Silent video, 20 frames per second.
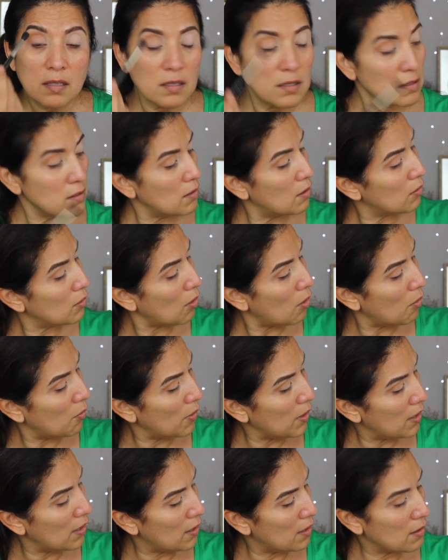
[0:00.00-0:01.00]
So go
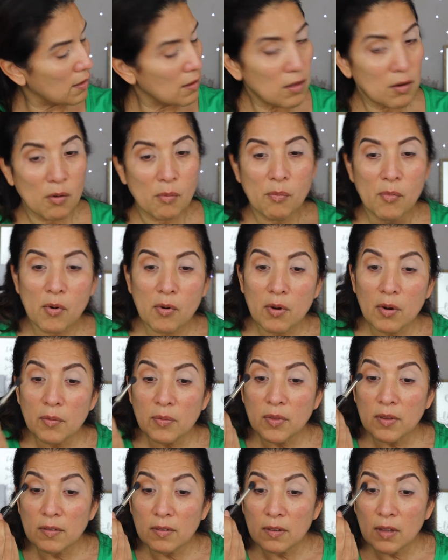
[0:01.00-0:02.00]
in a little more
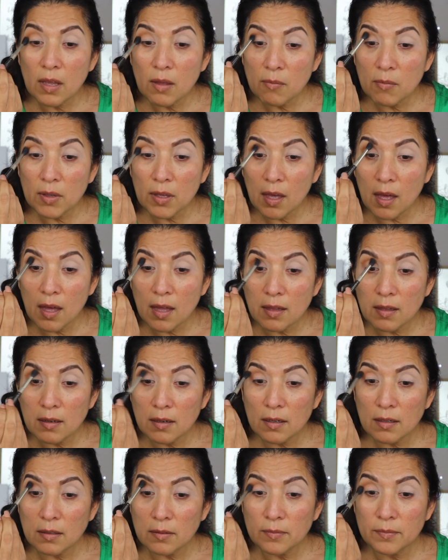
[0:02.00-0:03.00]
of the same
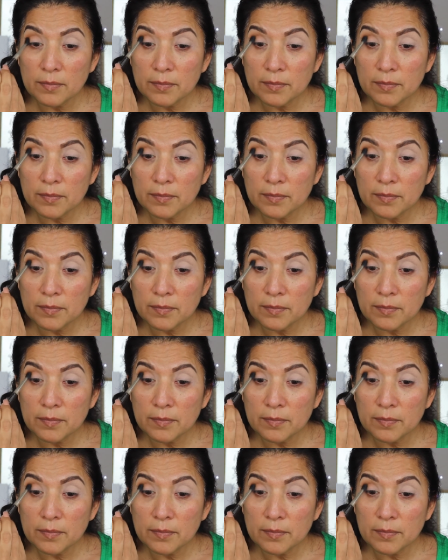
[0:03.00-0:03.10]
color.